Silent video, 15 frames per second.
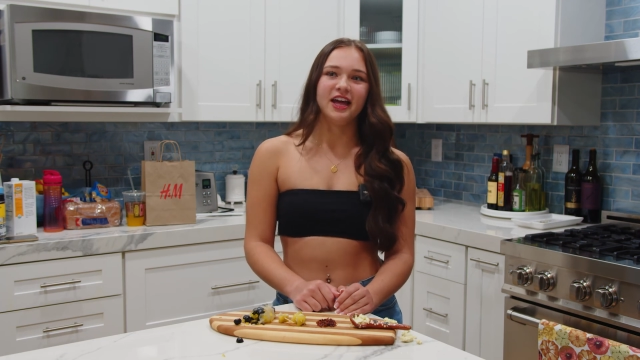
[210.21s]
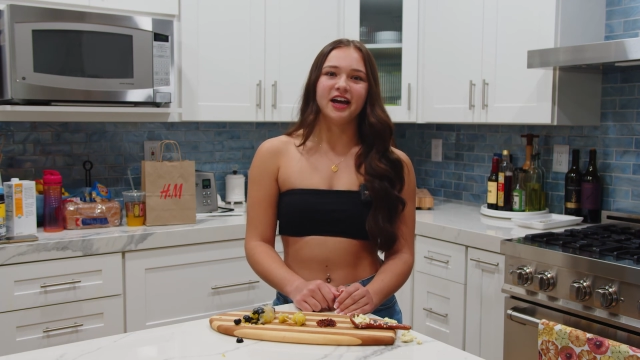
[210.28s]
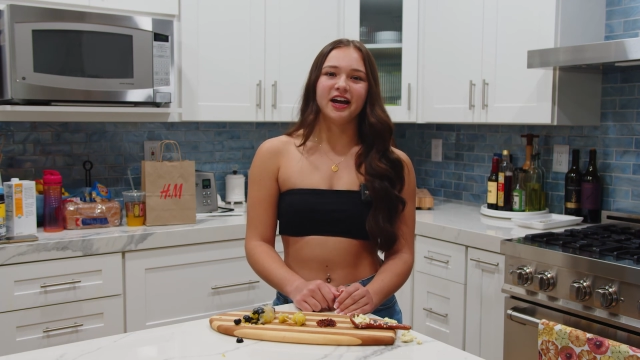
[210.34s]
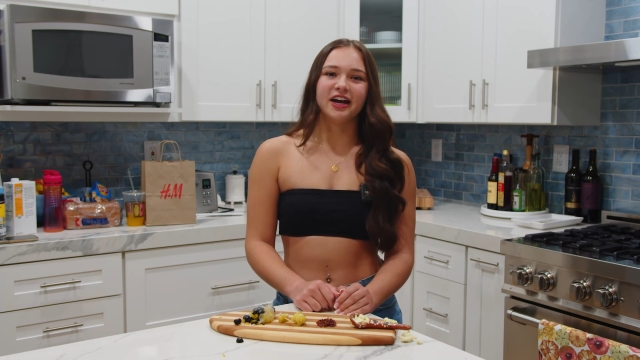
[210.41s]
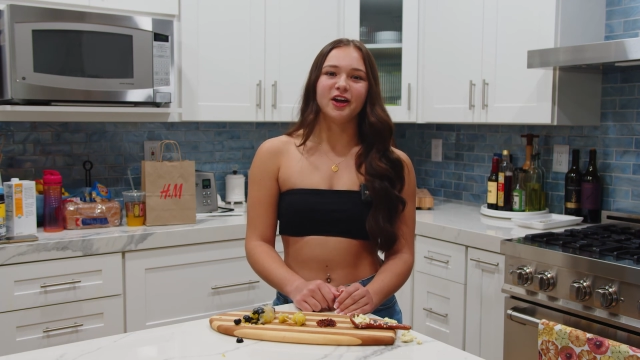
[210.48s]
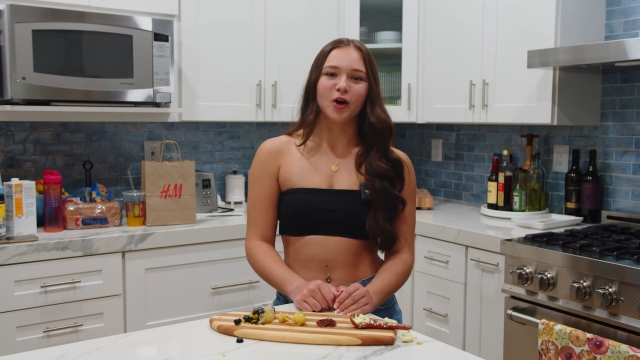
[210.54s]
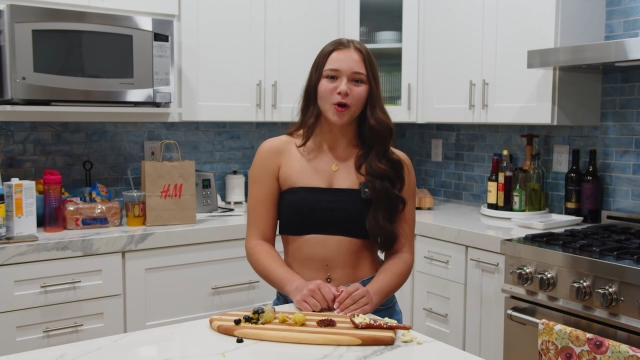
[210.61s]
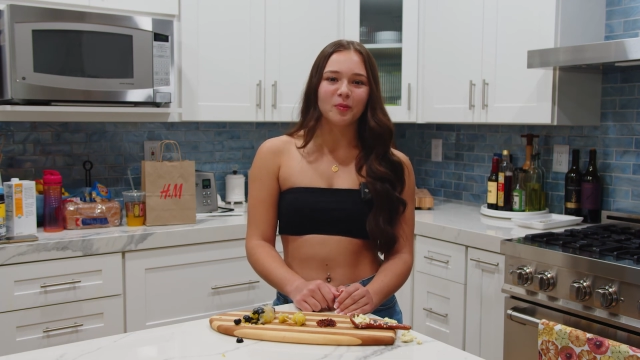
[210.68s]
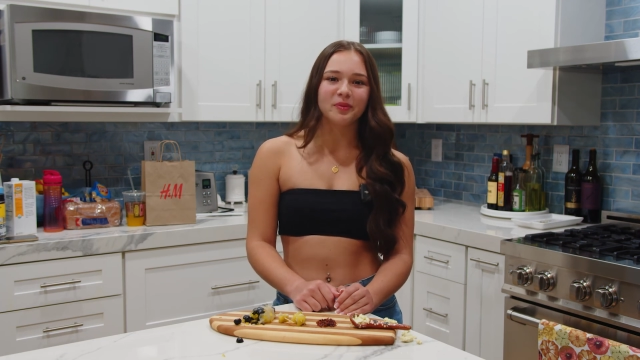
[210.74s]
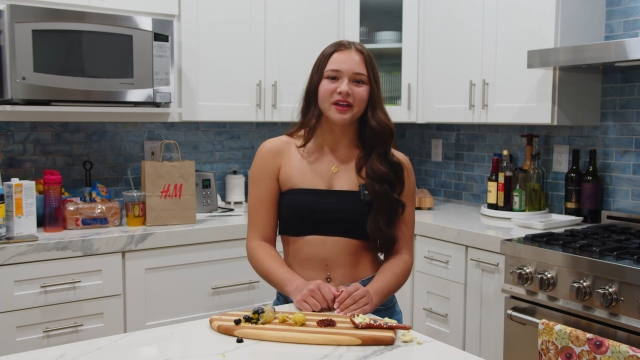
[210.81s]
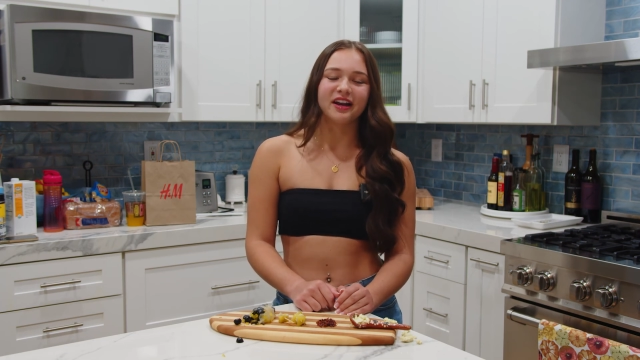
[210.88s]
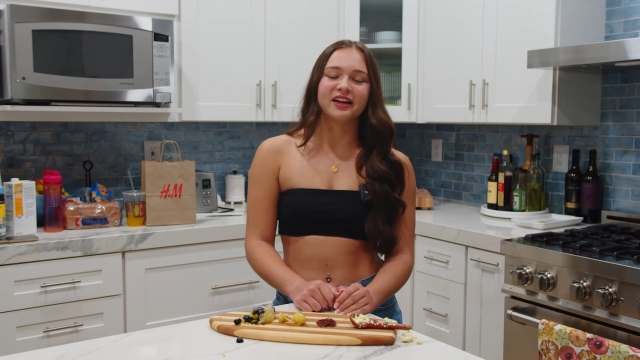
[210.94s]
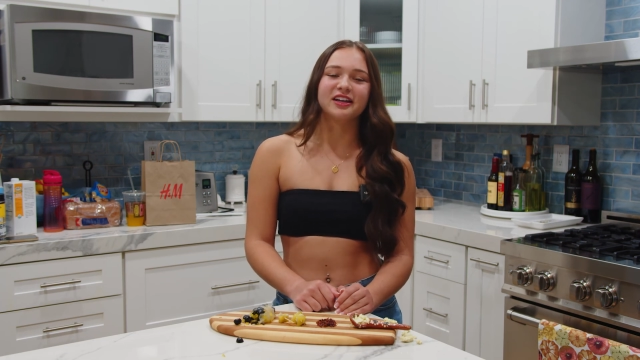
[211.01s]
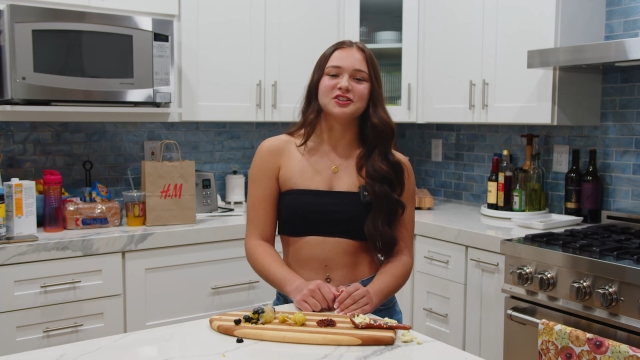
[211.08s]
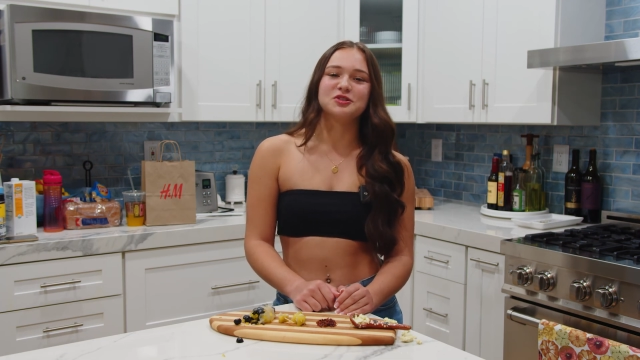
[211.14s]
I hope
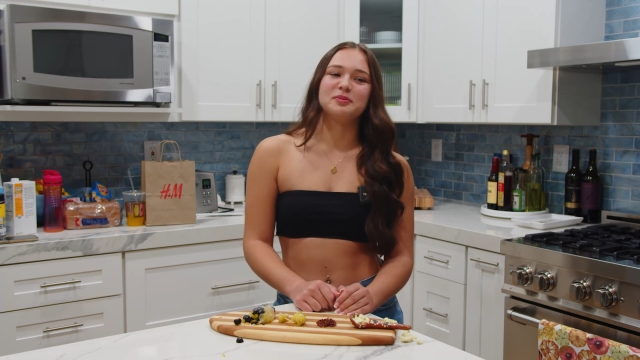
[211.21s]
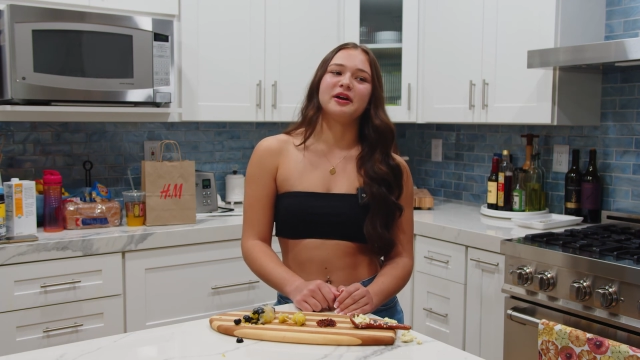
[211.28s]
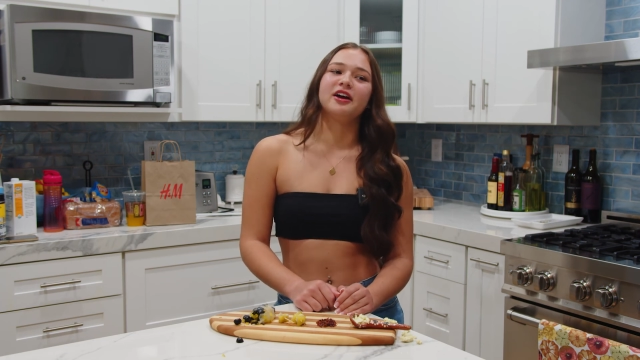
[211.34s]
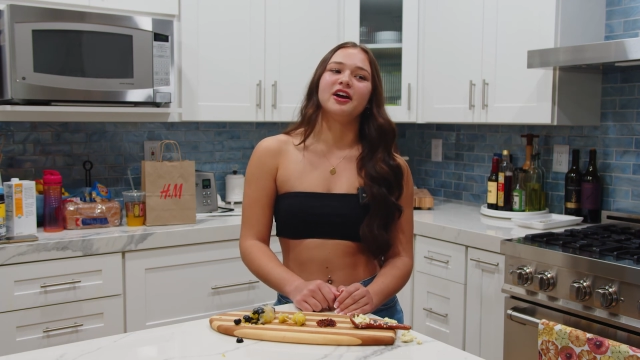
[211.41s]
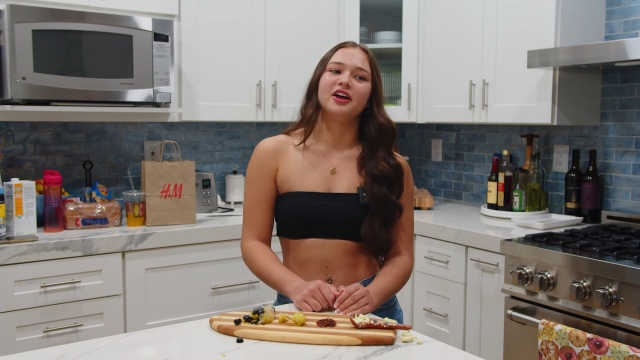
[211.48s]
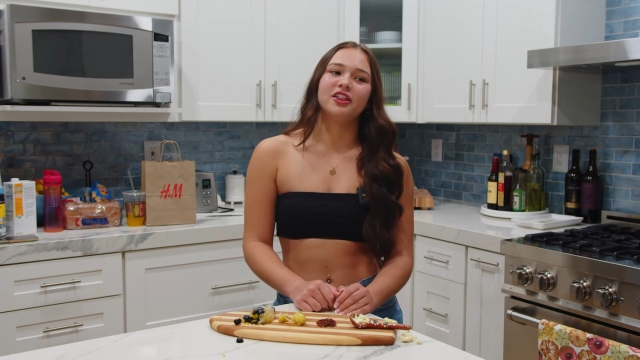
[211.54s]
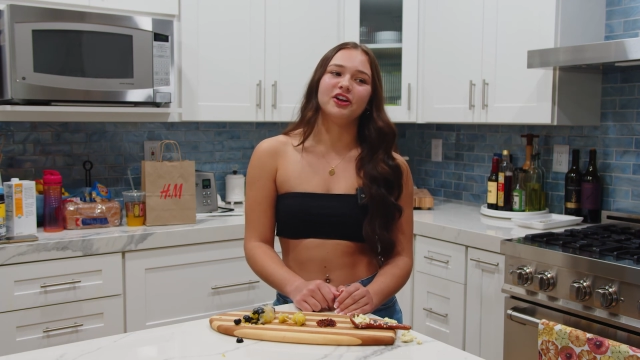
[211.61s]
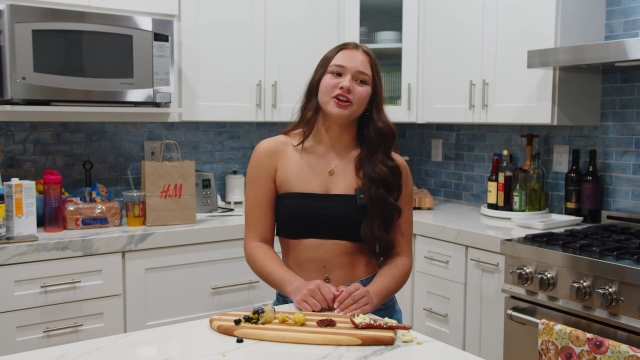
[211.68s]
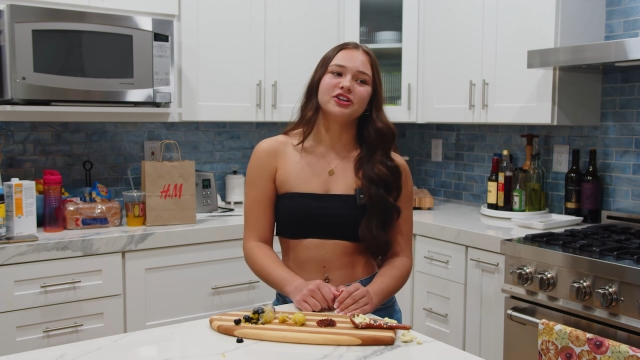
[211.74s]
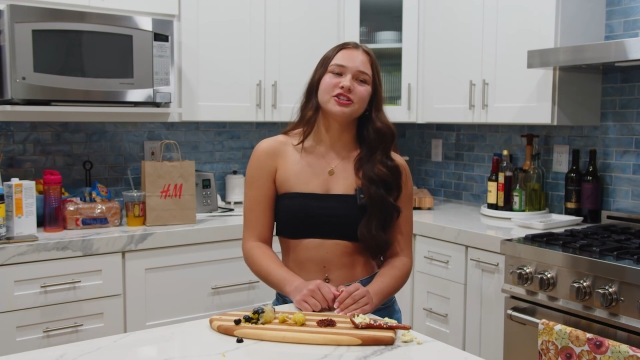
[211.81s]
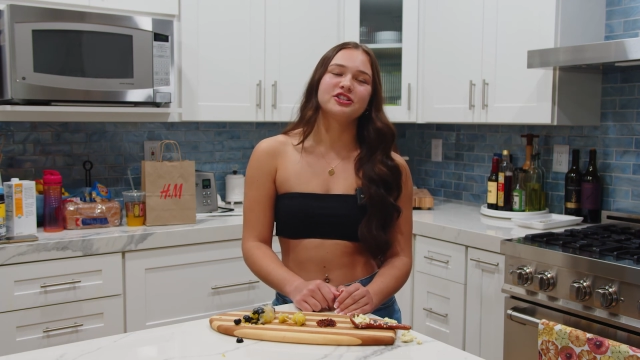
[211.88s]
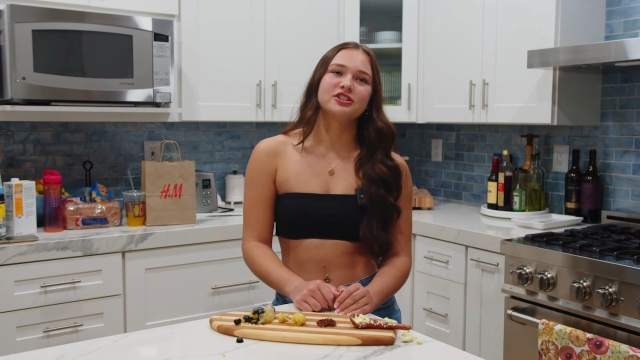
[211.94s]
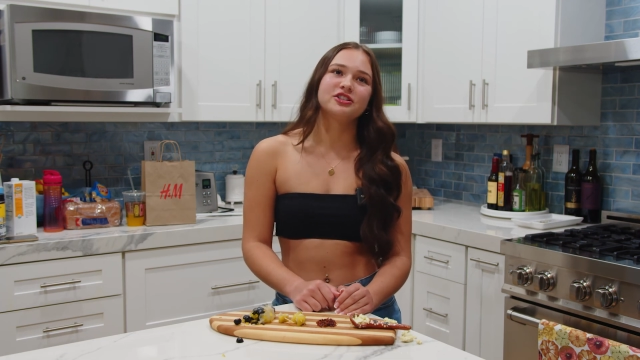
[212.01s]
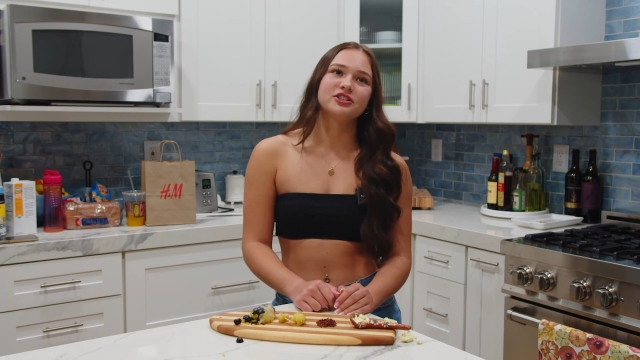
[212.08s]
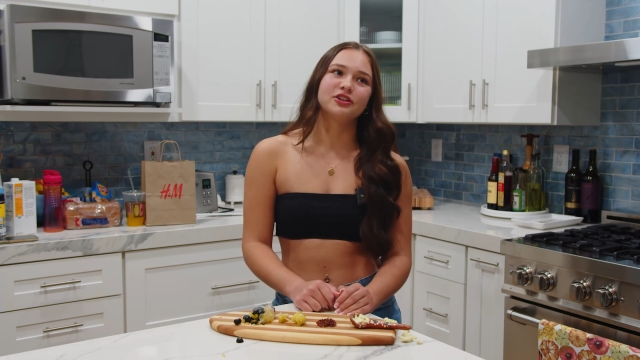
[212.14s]
that I can inspire
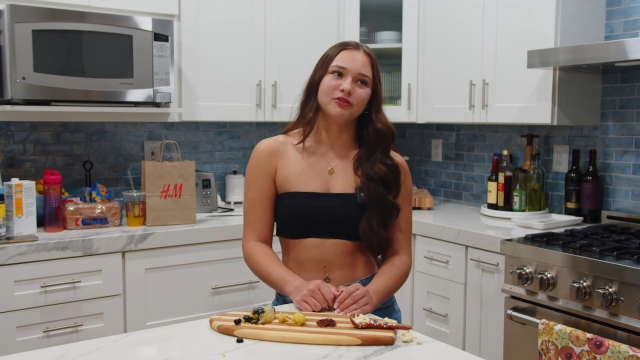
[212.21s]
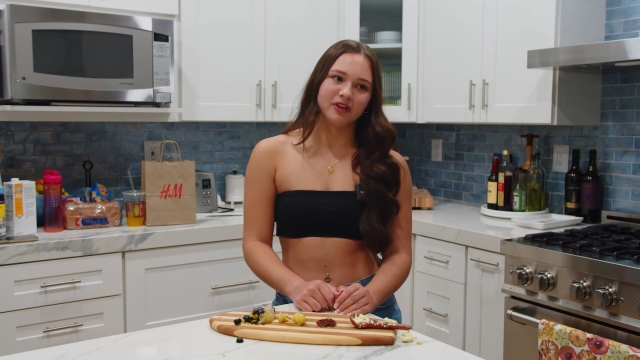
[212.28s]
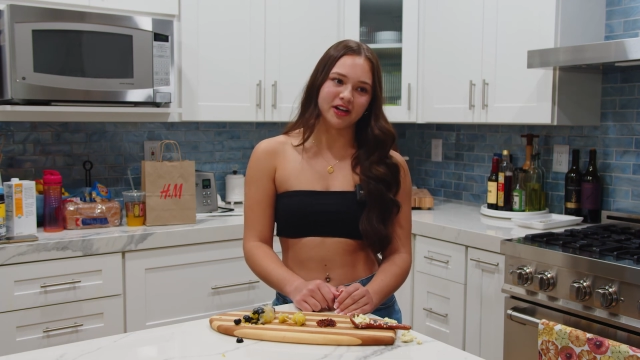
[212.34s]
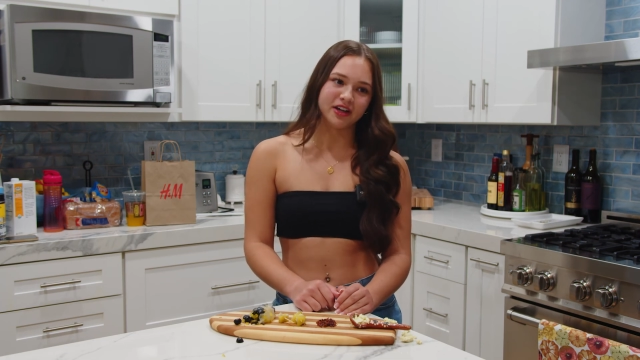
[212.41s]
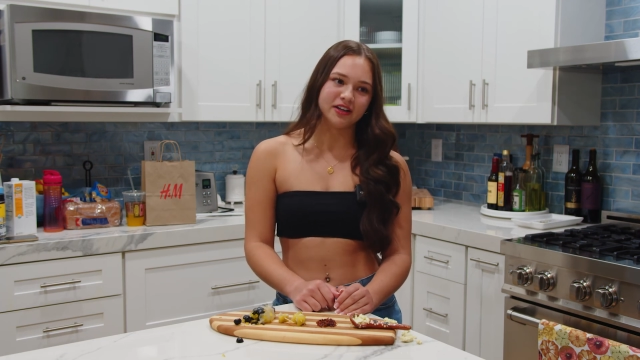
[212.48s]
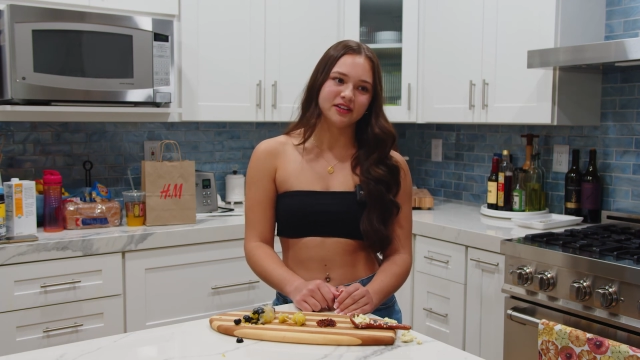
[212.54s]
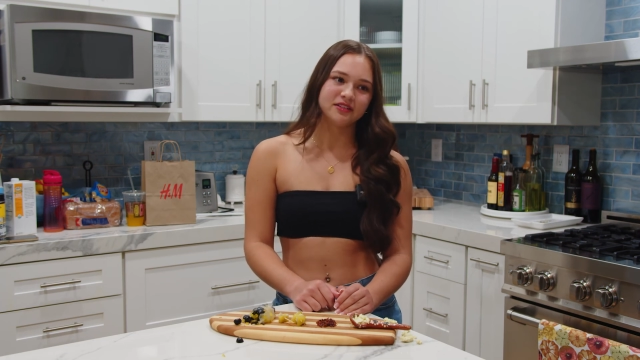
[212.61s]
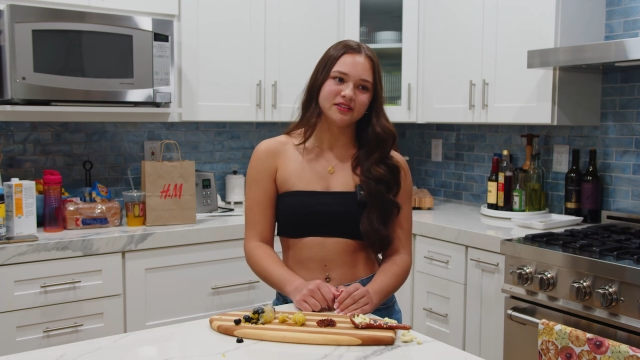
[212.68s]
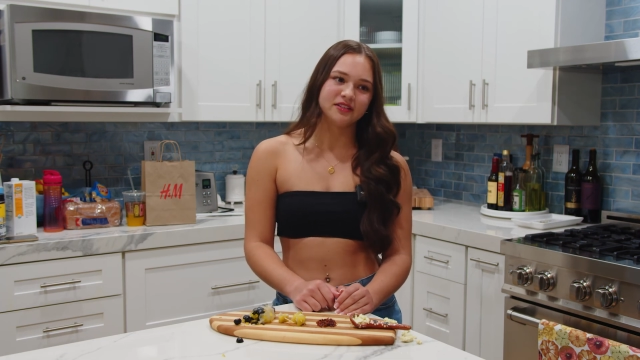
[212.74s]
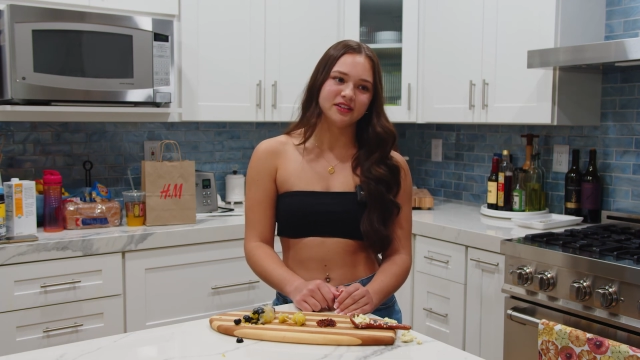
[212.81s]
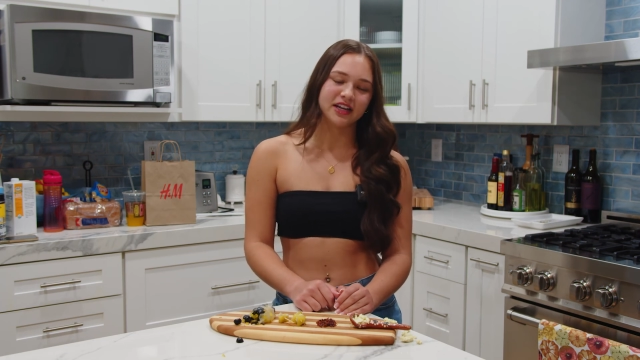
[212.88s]
others to run